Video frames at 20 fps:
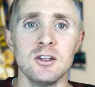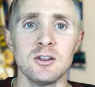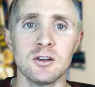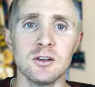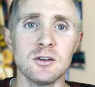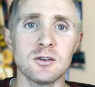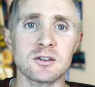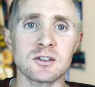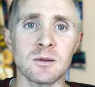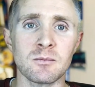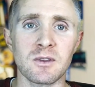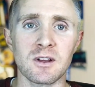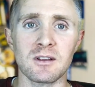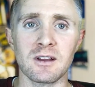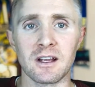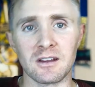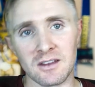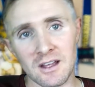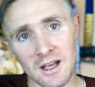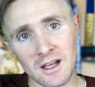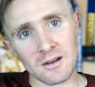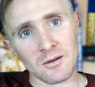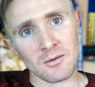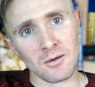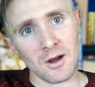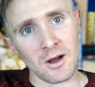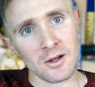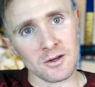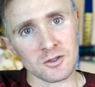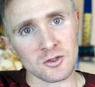You can do something like that
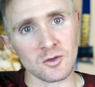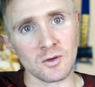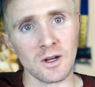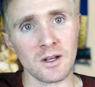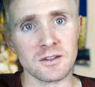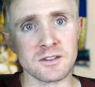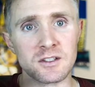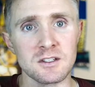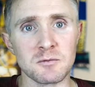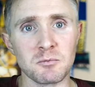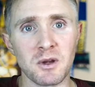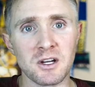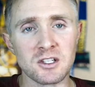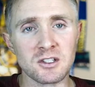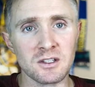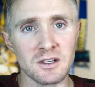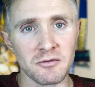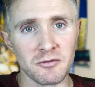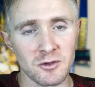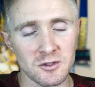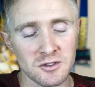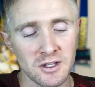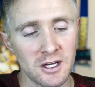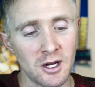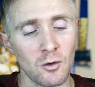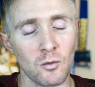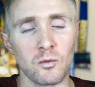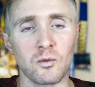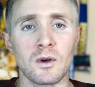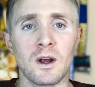on trails, especially if there's
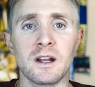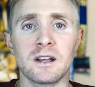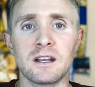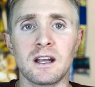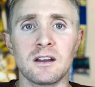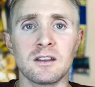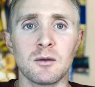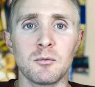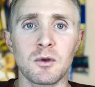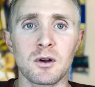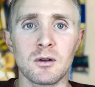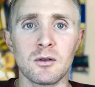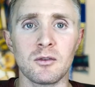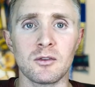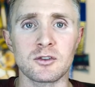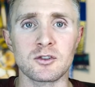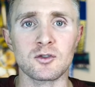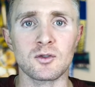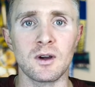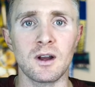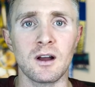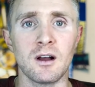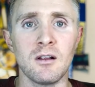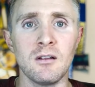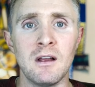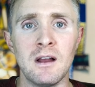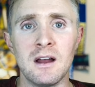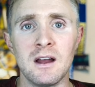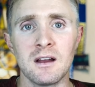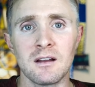a rut down the middle of the
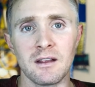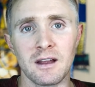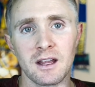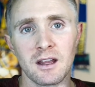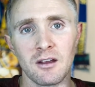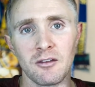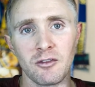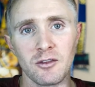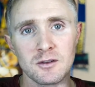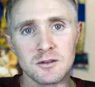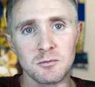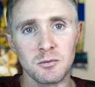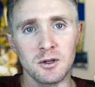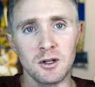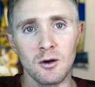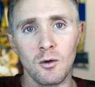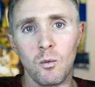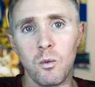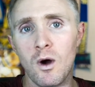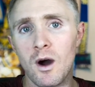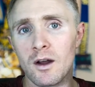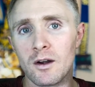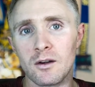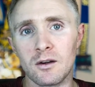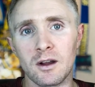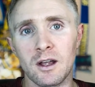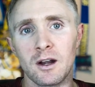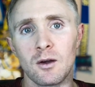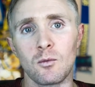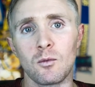trail, like if there's
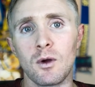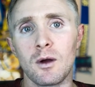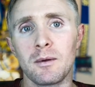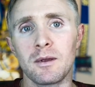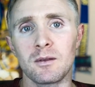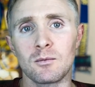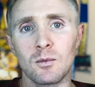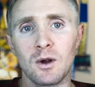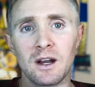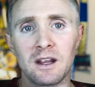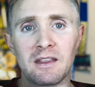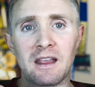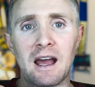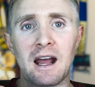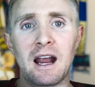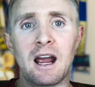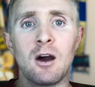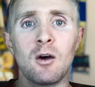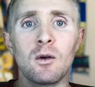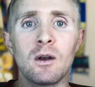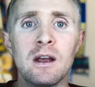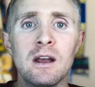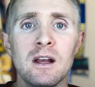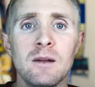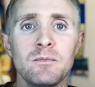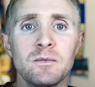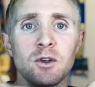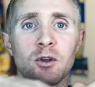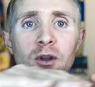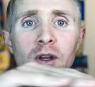water kind of running that out.
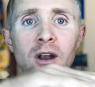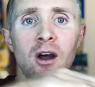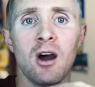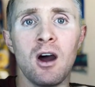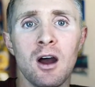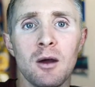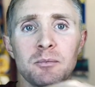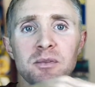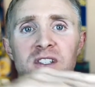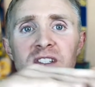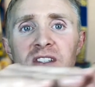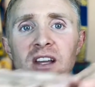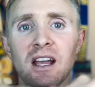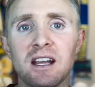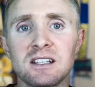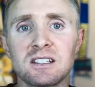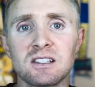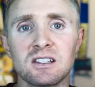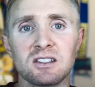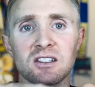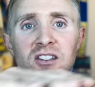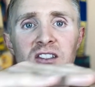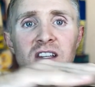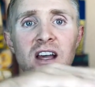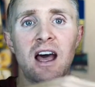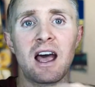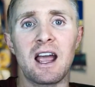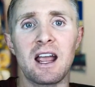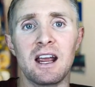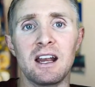You can hop side to
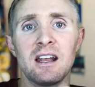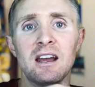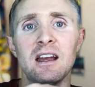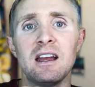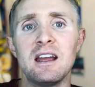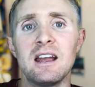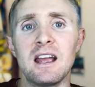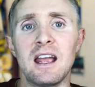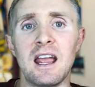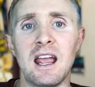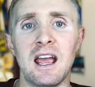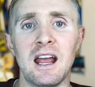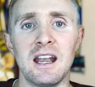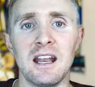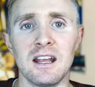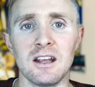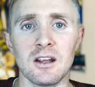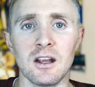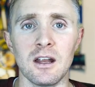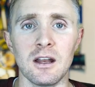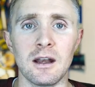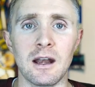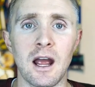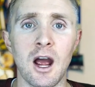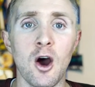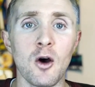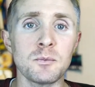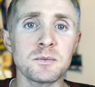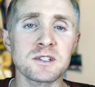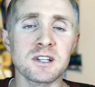side, and it
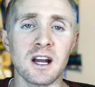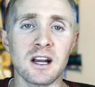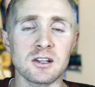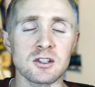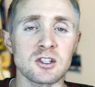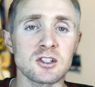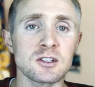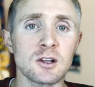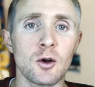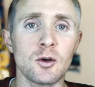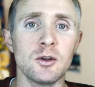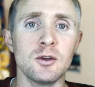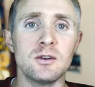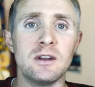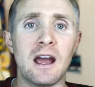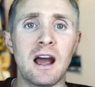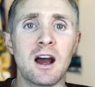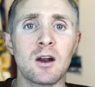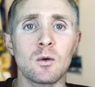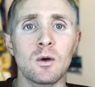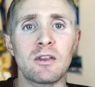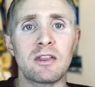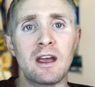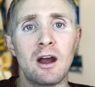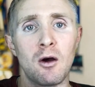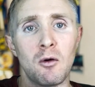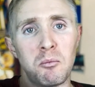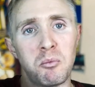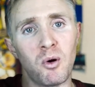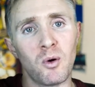helps kind of slow you down
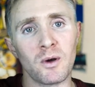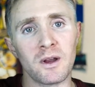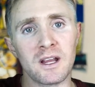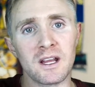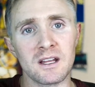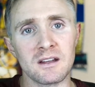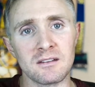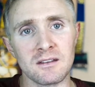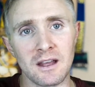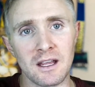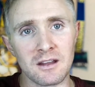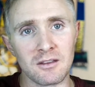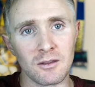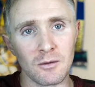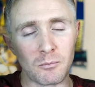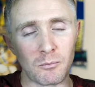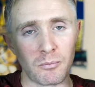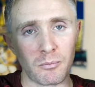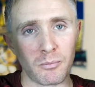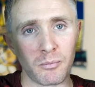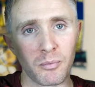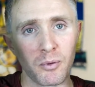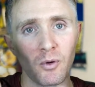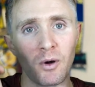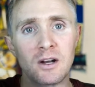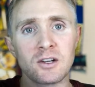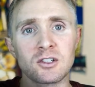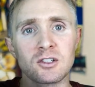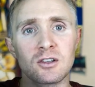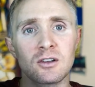without putting the
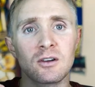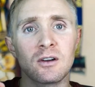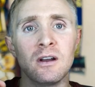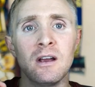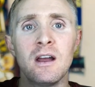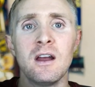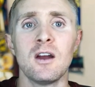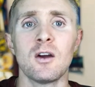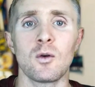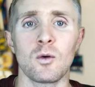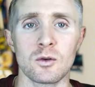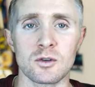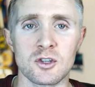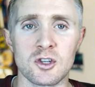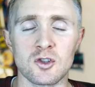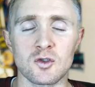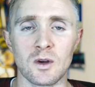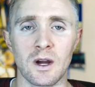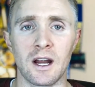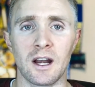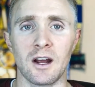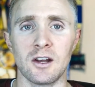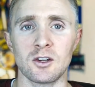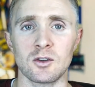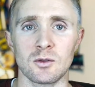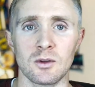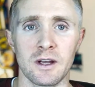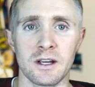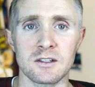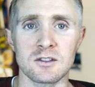pressure or strain on
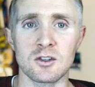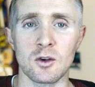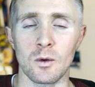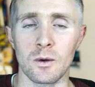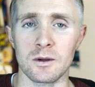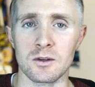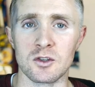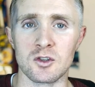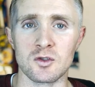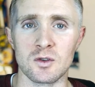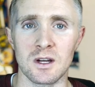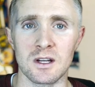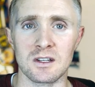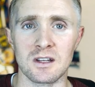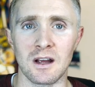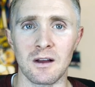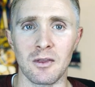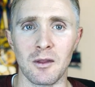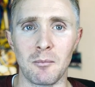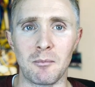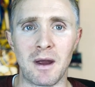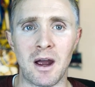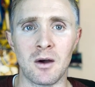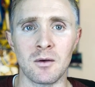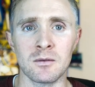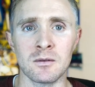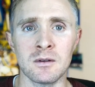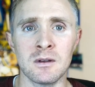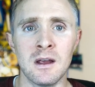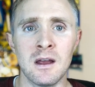your legs going straight down the
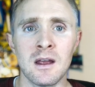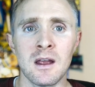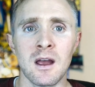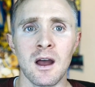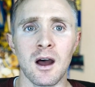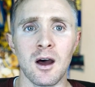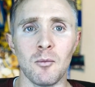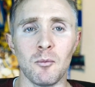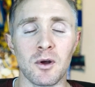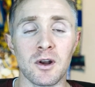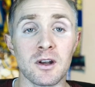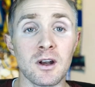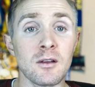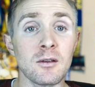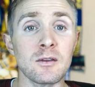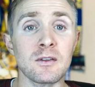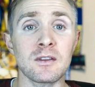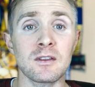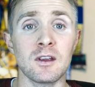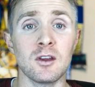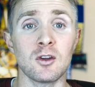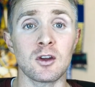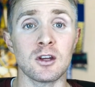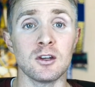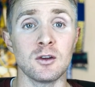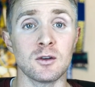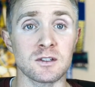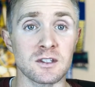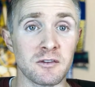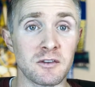mountain. But another thing that you
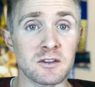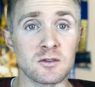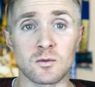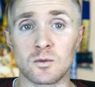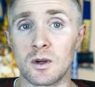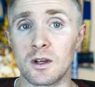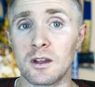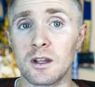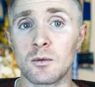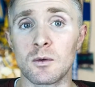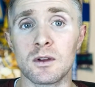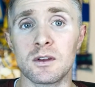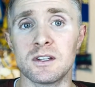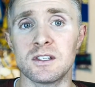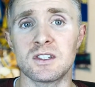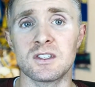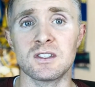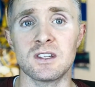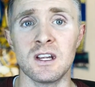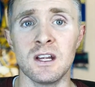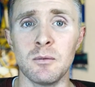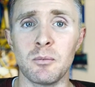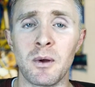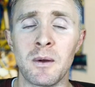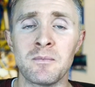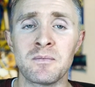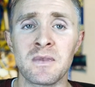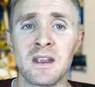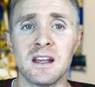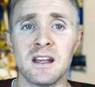can do is if it's really, really steep,
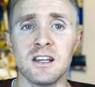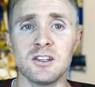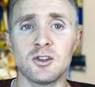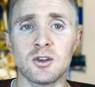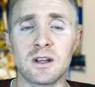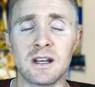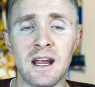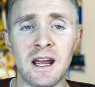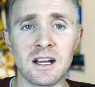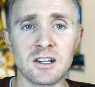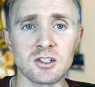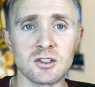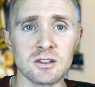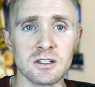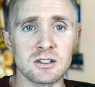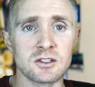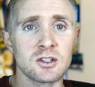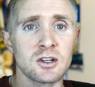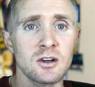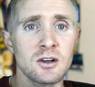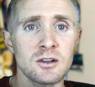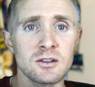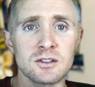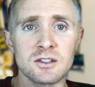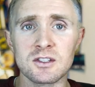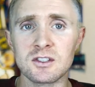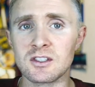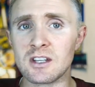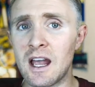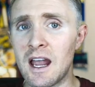is you can actually turn
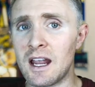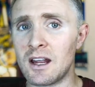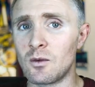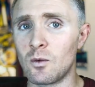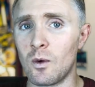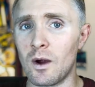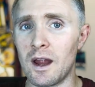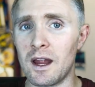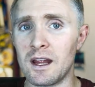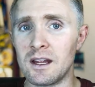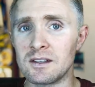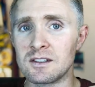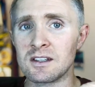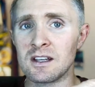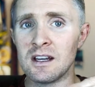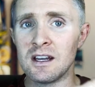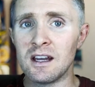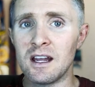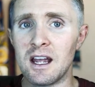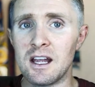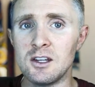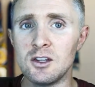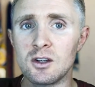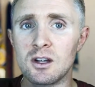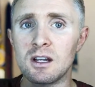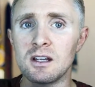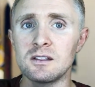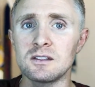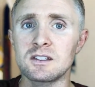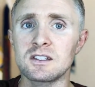sideways and
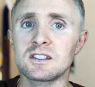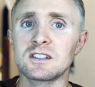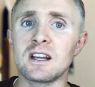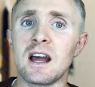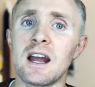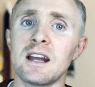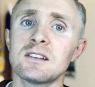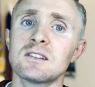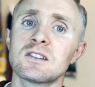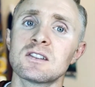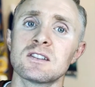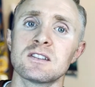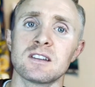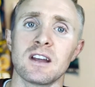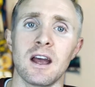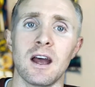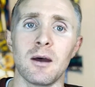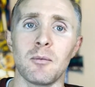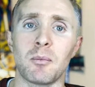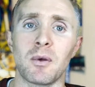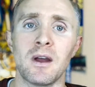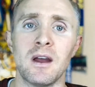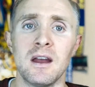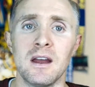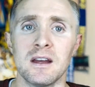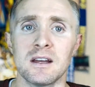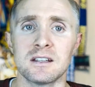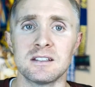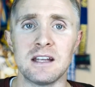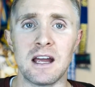you can sidestep
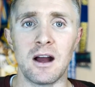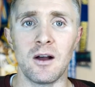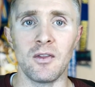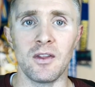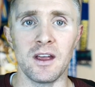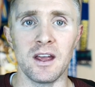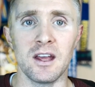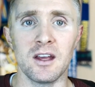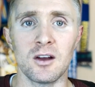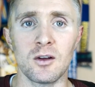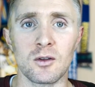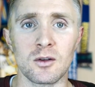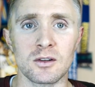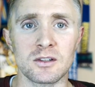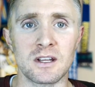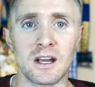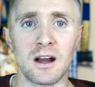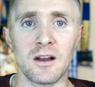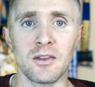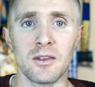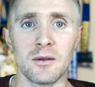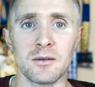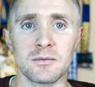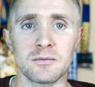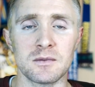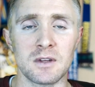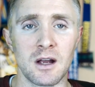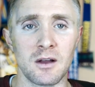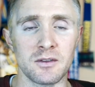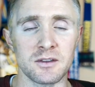down the hill or down
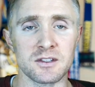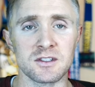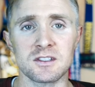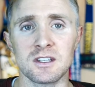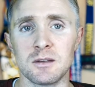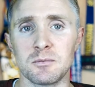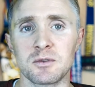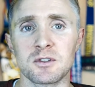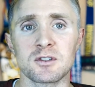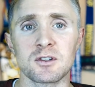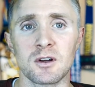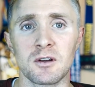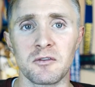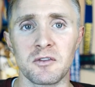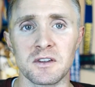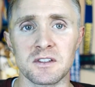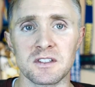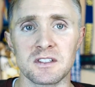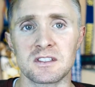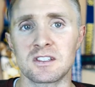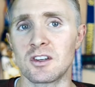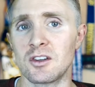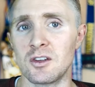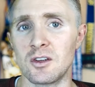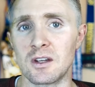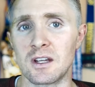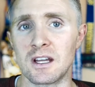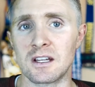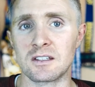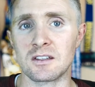the steep surface until
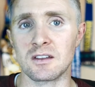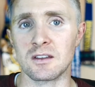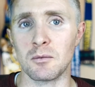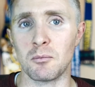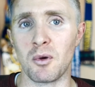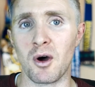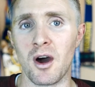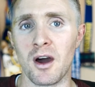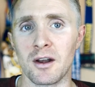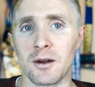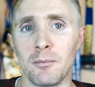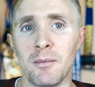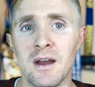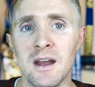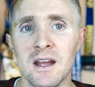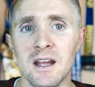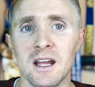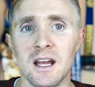you get to the bottom.